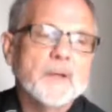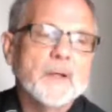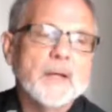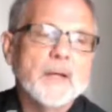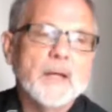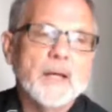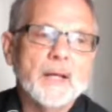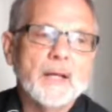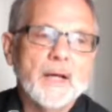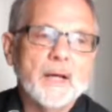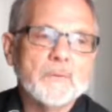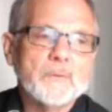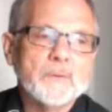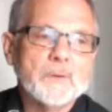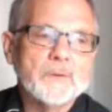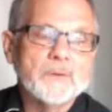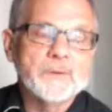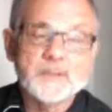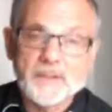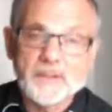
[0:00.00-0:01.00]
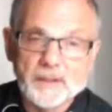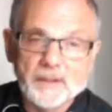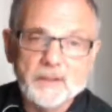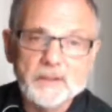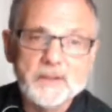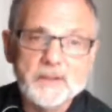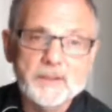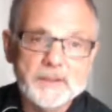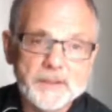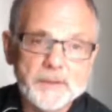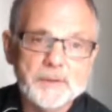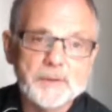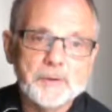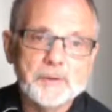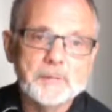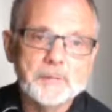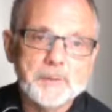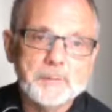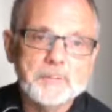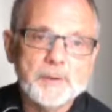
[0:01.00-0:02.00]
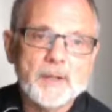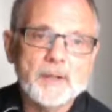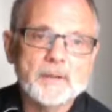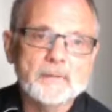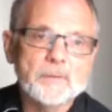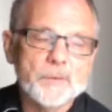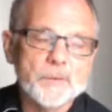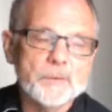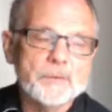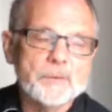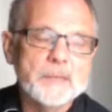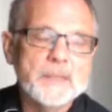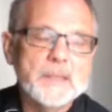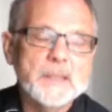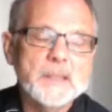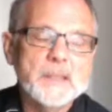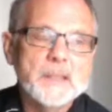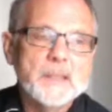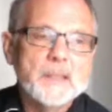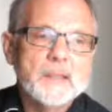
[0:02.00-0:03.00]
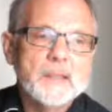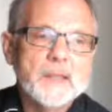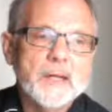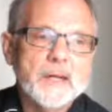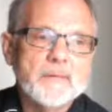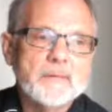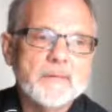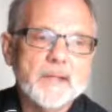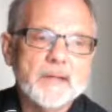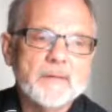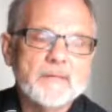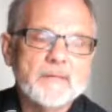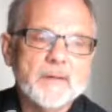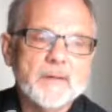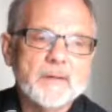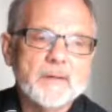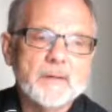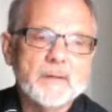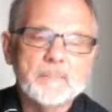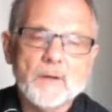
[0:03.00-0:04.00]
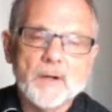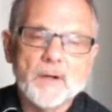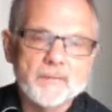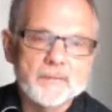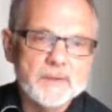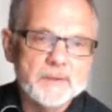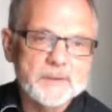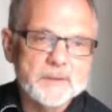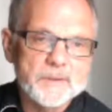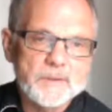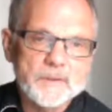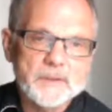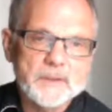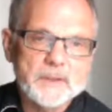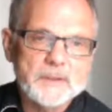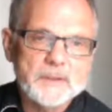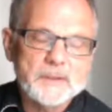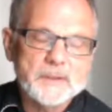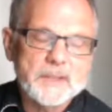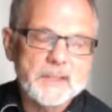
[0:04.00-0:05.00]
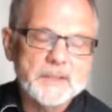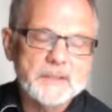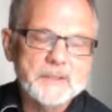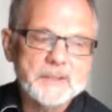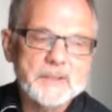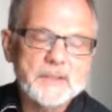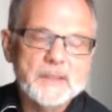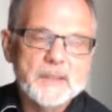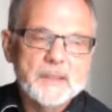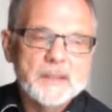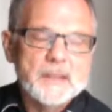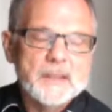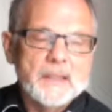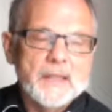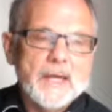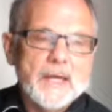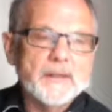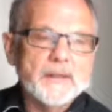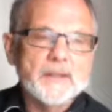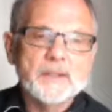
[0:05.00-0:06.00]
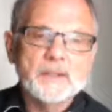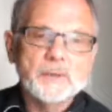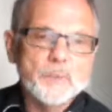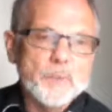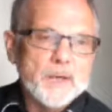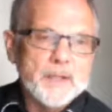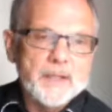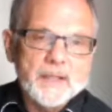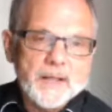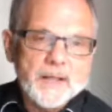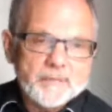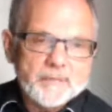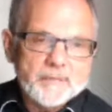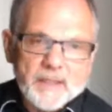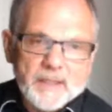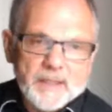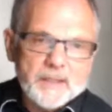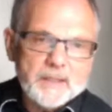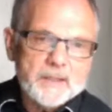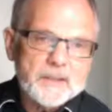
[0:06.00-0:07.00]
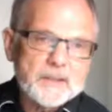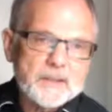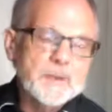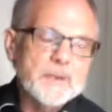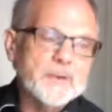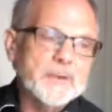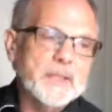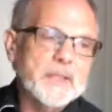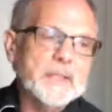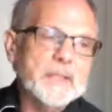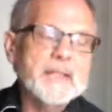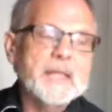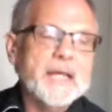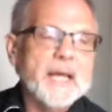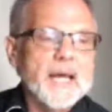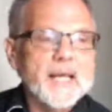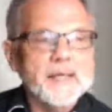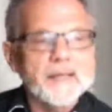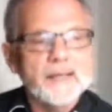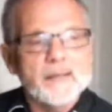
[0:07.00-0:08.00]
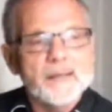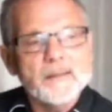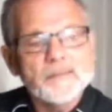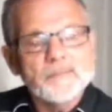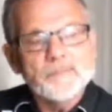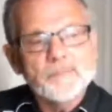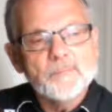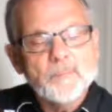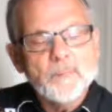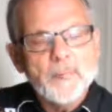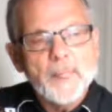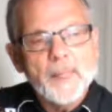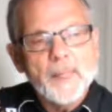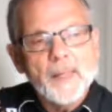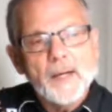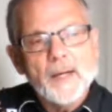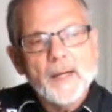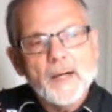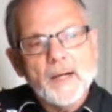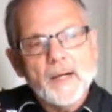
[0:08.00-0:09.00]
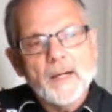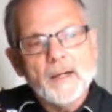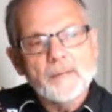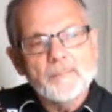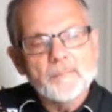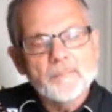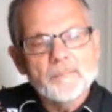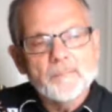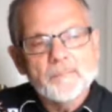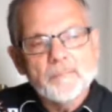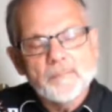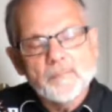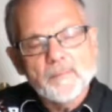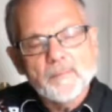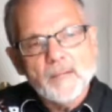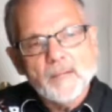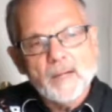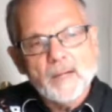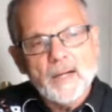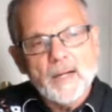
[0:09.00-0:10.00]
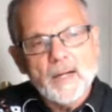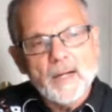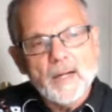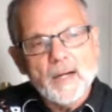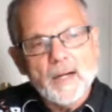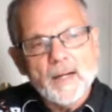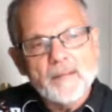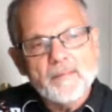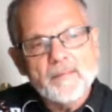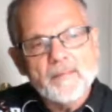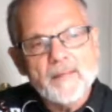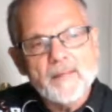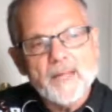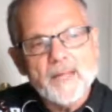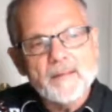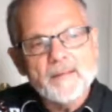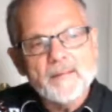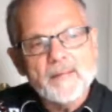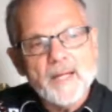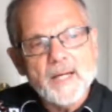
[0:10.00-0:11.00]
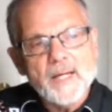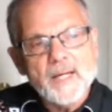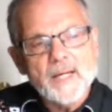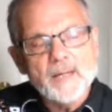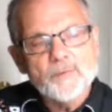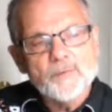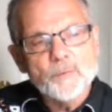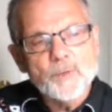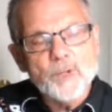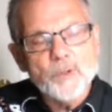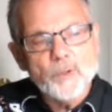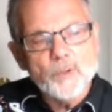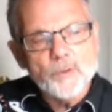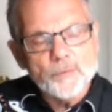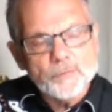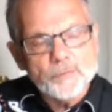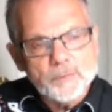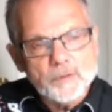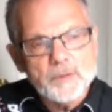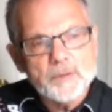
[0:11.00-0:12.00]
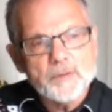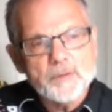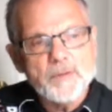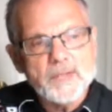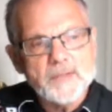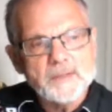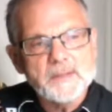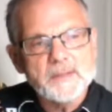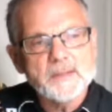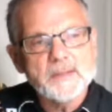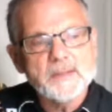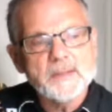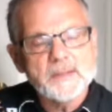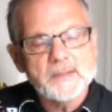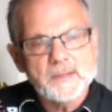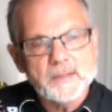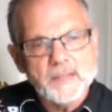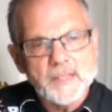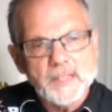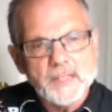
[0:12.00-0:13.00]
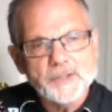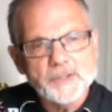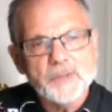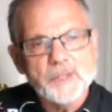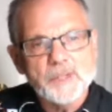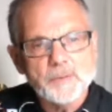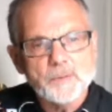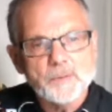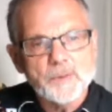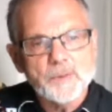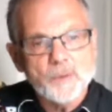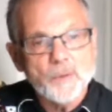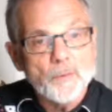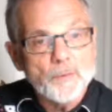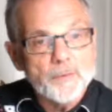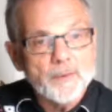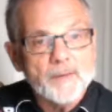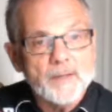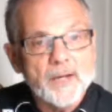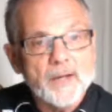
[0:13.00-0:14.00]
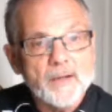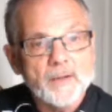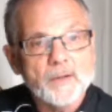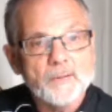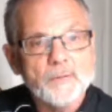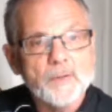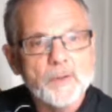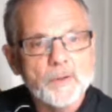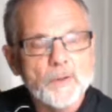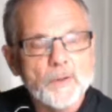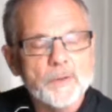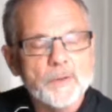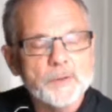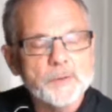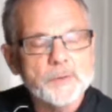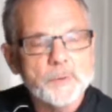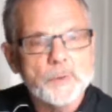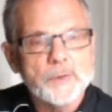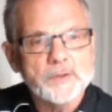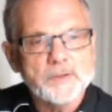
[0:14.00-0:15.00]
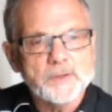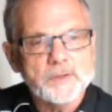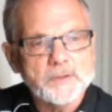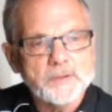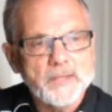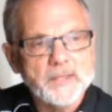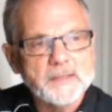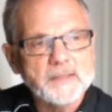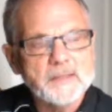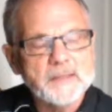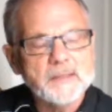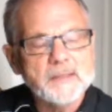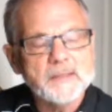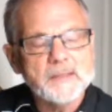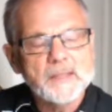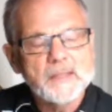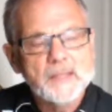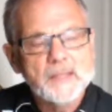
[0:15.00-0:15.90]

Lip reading: and I will still continue to be part of Rotary. I think they're a marvelous organization, and there's one in every community in Canada. I think that if we go through a crisis as a nation, and we're going towards a crisis